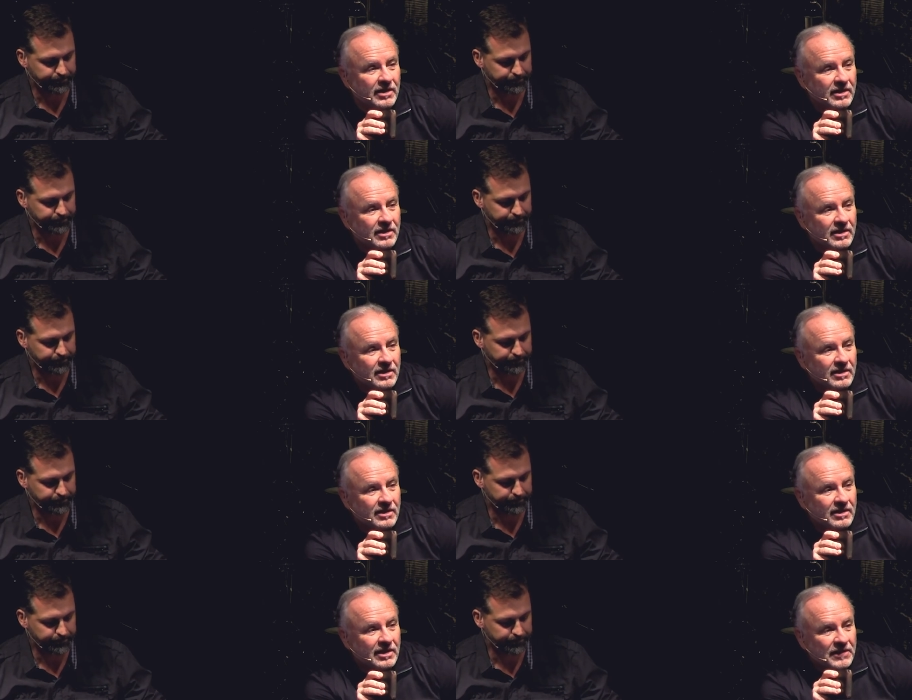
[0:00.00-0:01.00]

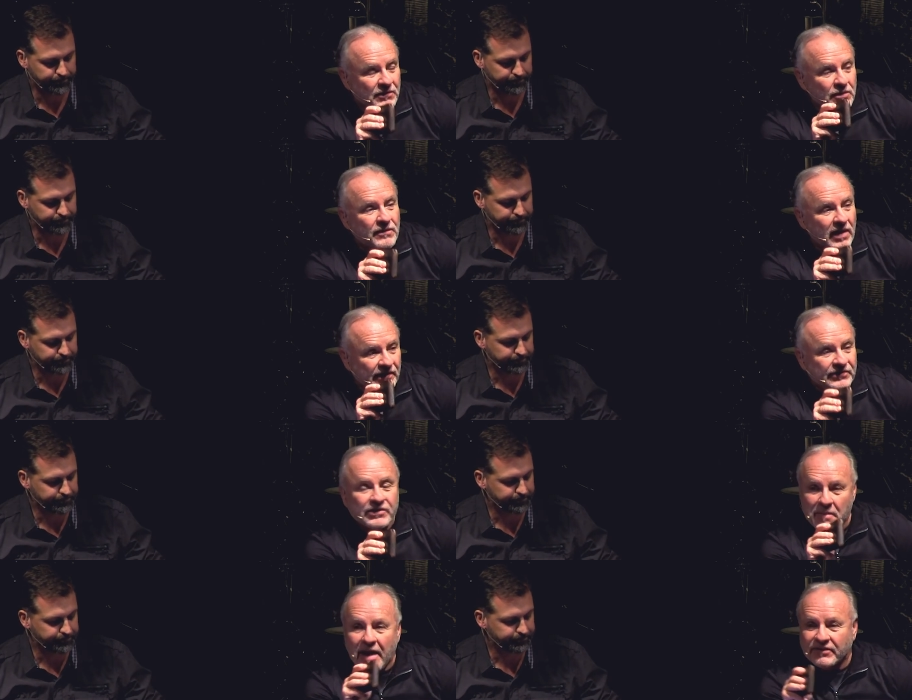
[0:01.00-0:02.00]
Speaker 1: And if you find
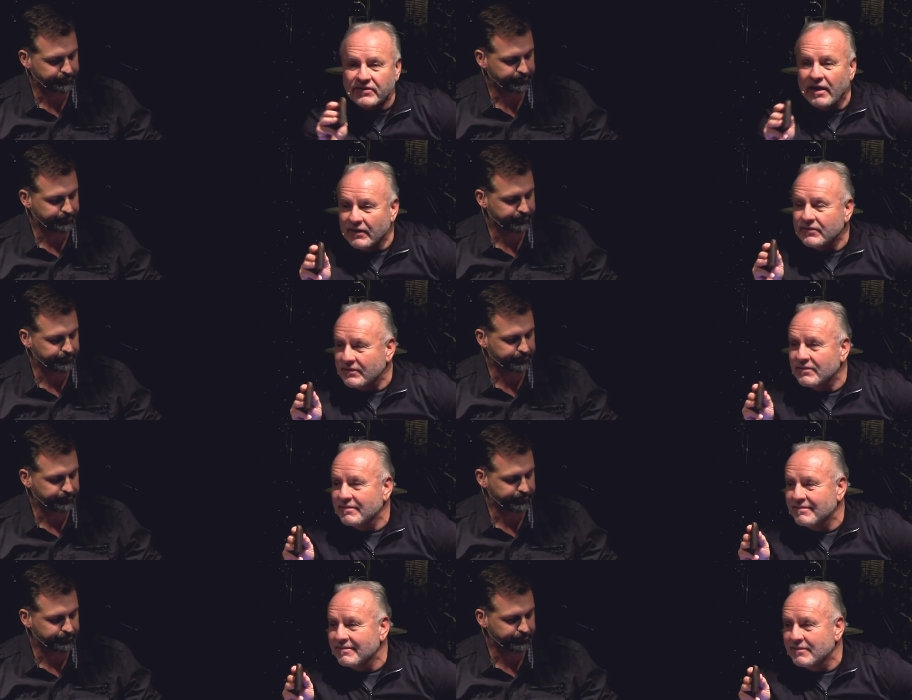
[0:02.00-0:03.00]
some excess,
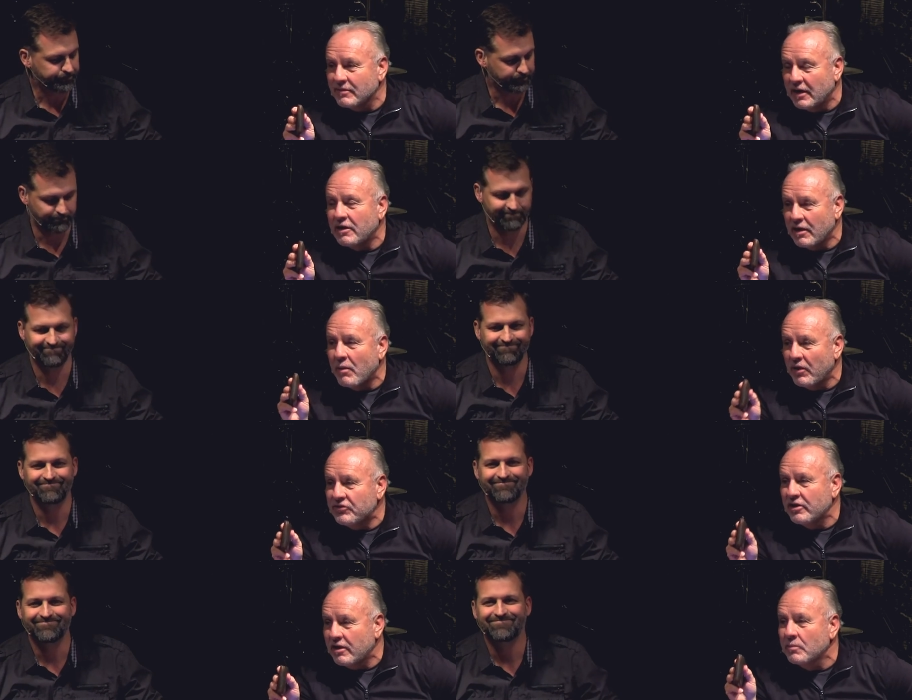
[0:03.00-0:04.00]
then I
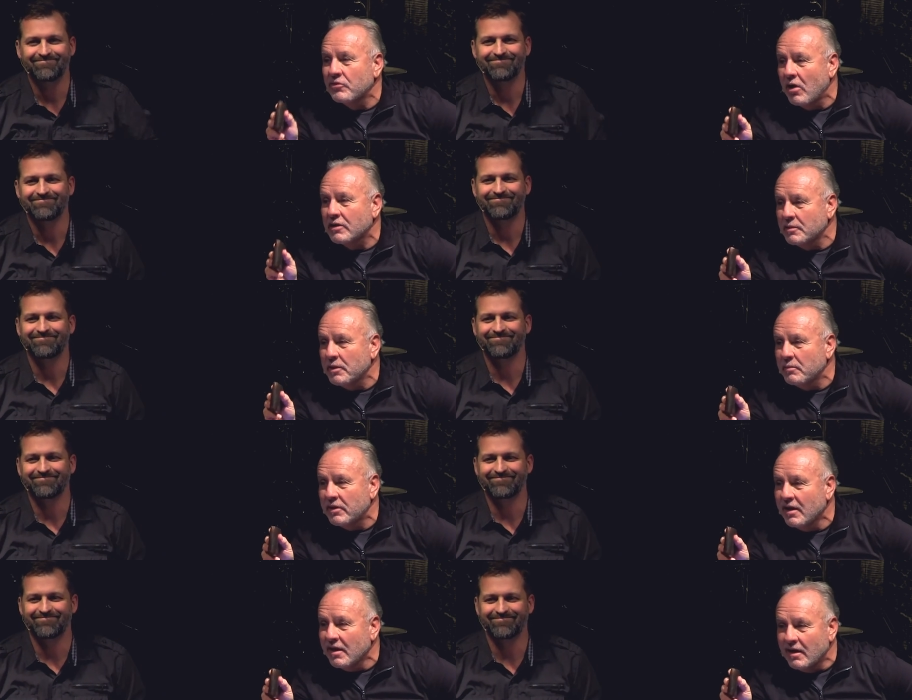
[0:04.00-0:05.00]
want you to come talk to me.
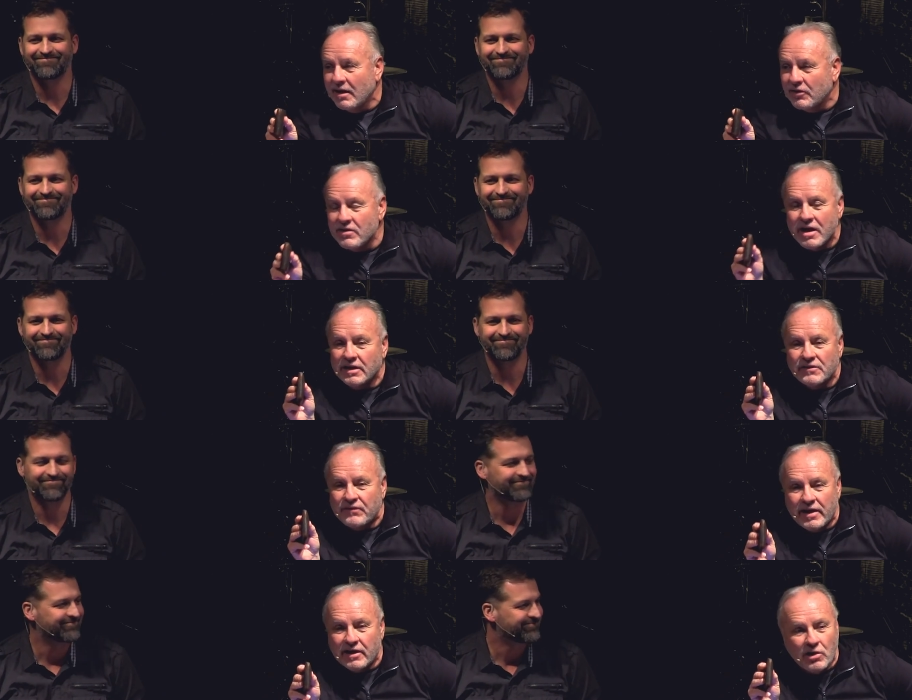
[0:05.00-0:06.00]
But you're not going to
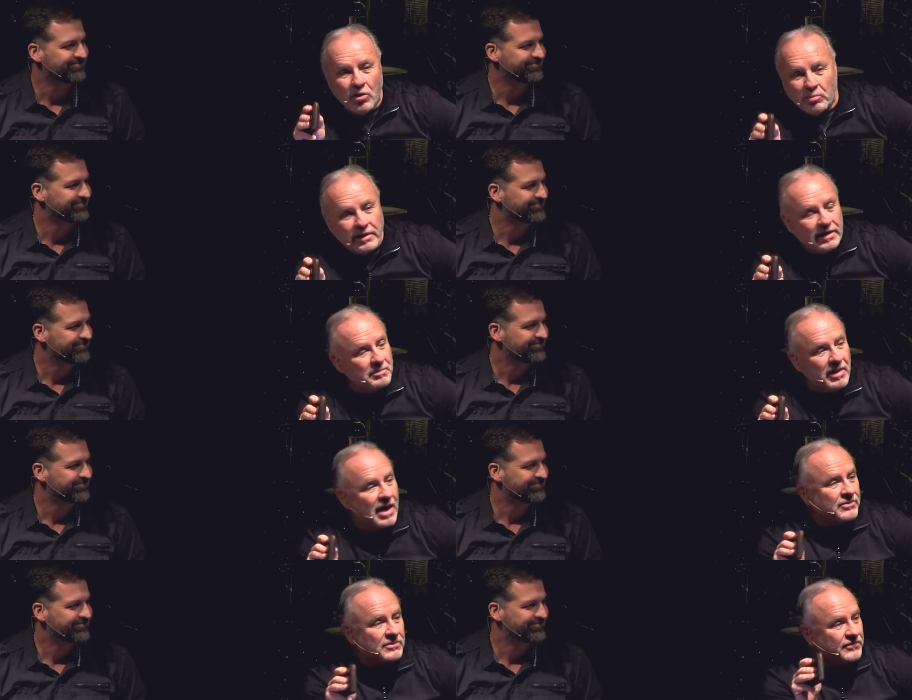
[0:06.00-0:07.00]
find gold-plated
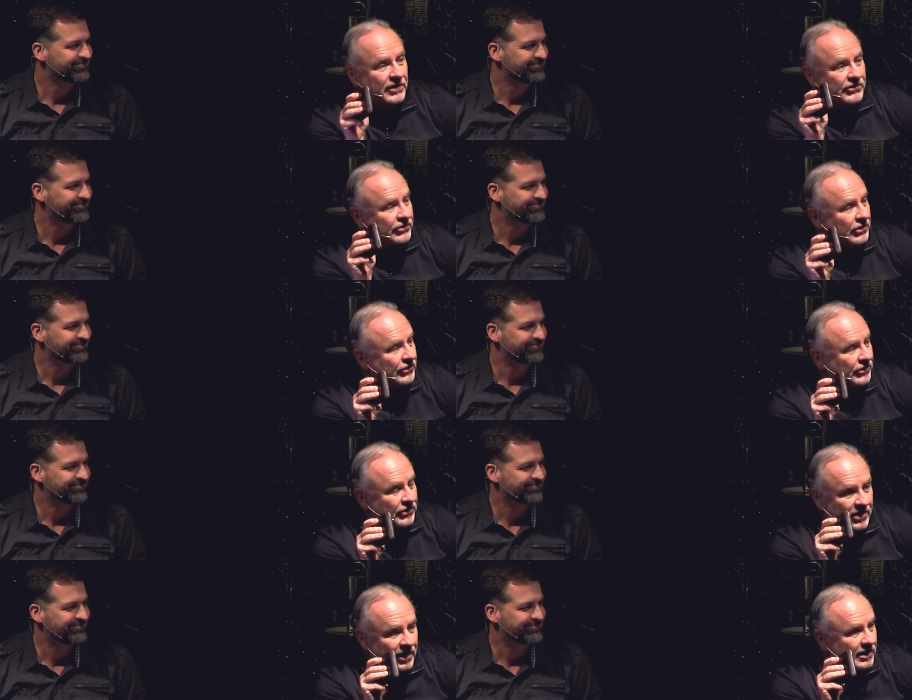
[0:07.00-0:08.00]
bathroom fixtures,
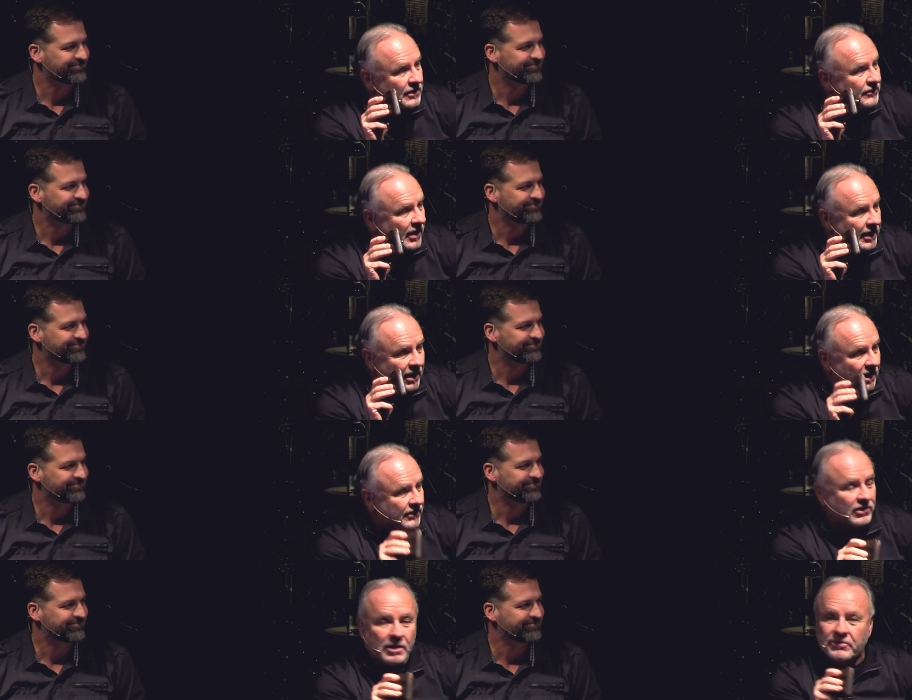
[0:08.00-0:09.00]
and you're not going to find
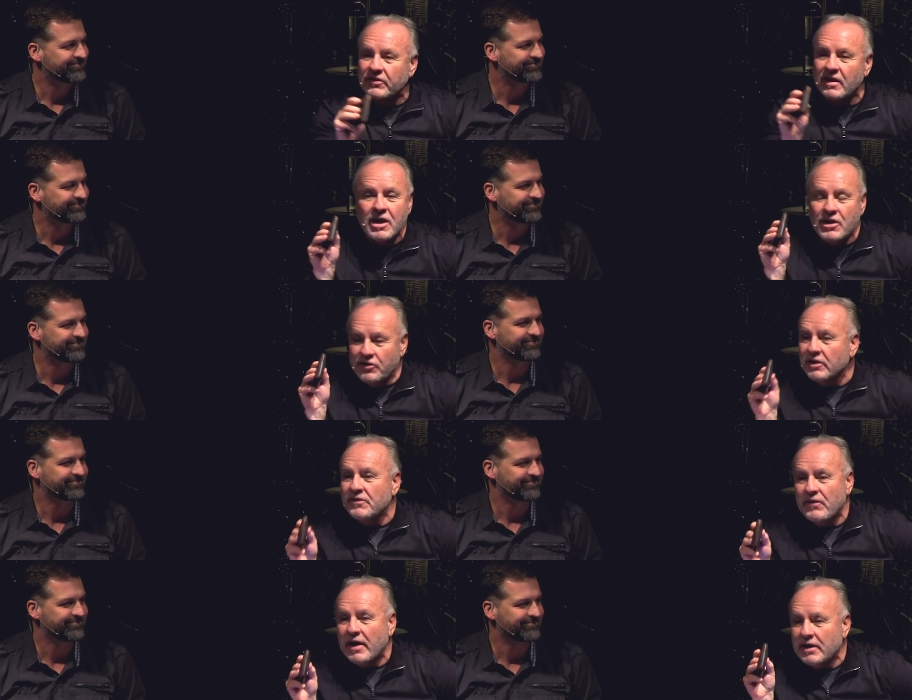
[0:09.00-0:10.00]
hot tubs. You're going
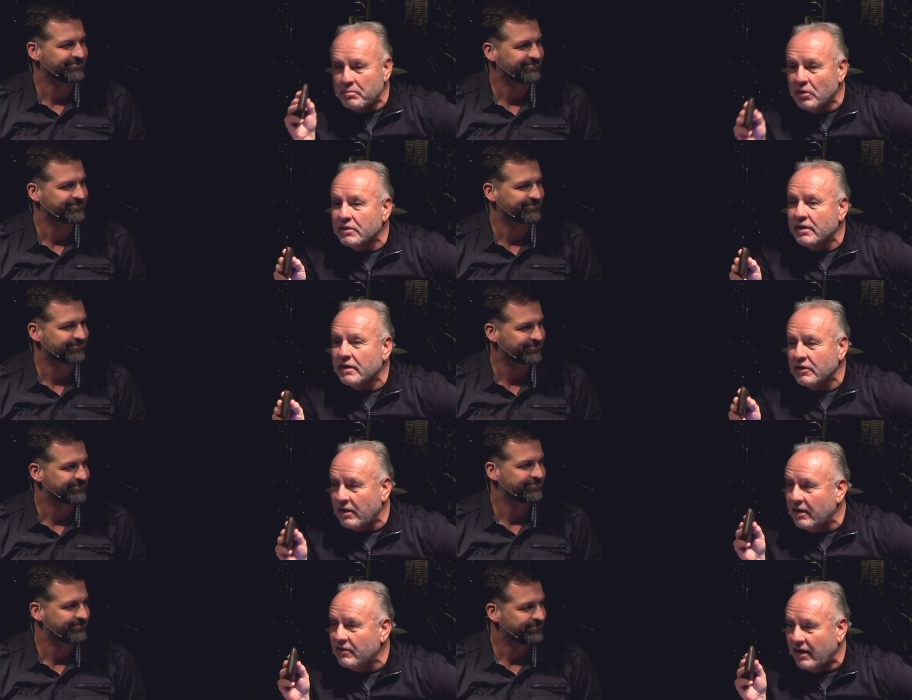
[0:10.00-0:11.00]
to find a building
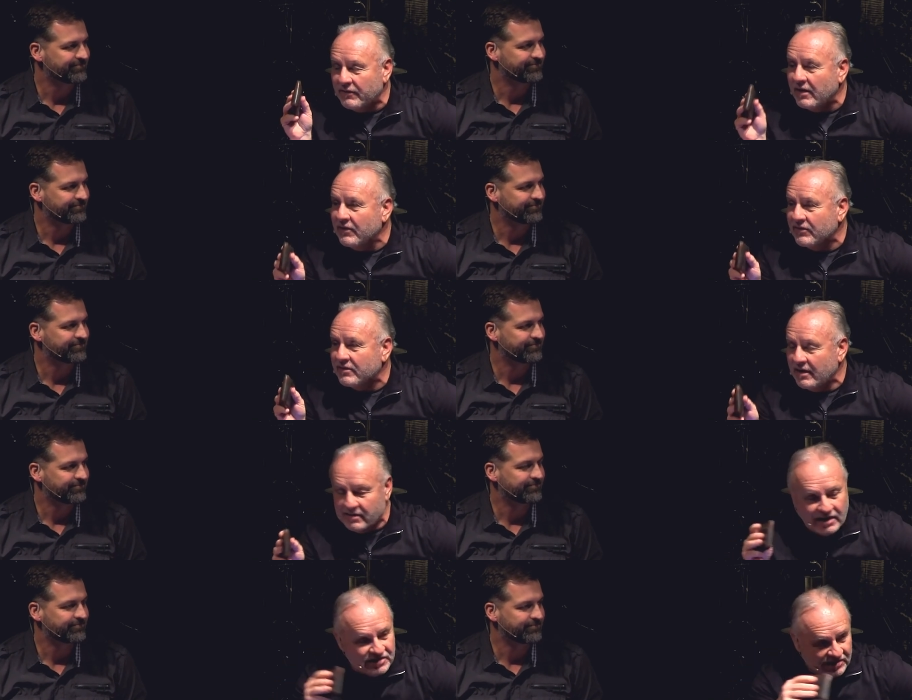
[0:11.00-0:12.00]

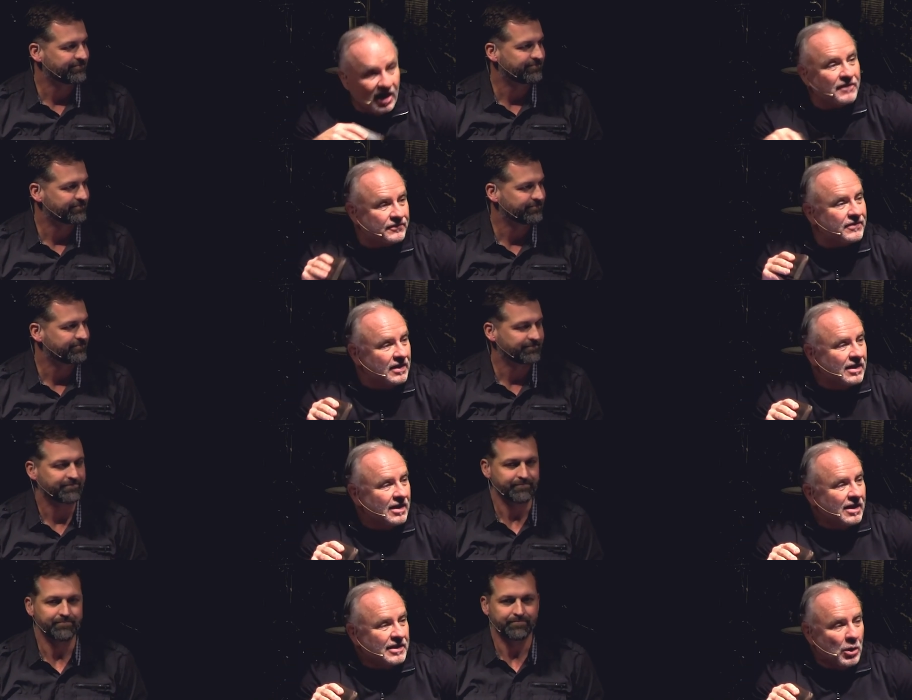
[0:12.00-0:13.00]
and stuff
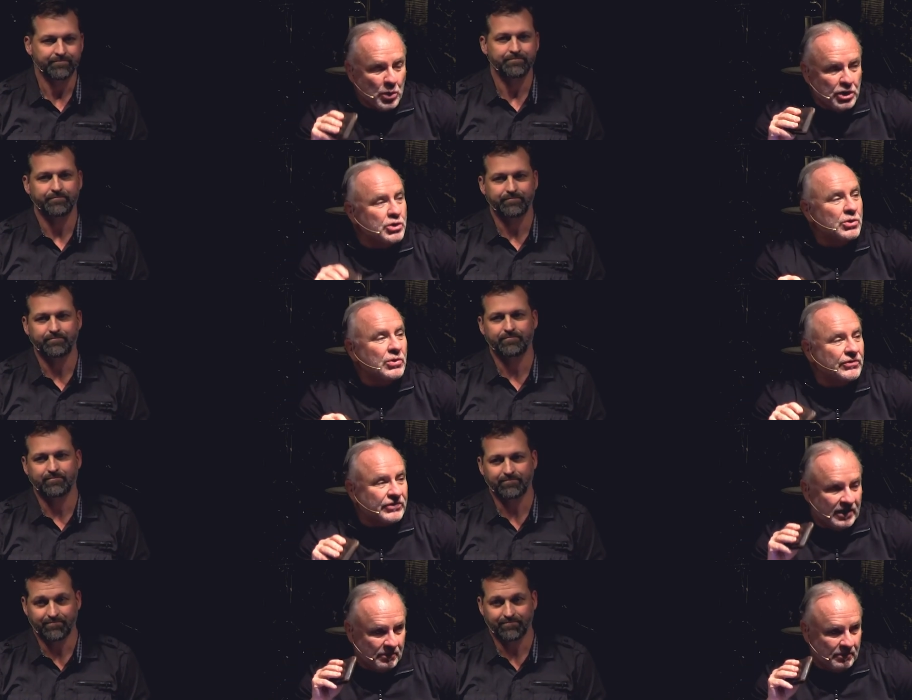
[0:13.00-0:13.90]
that we use and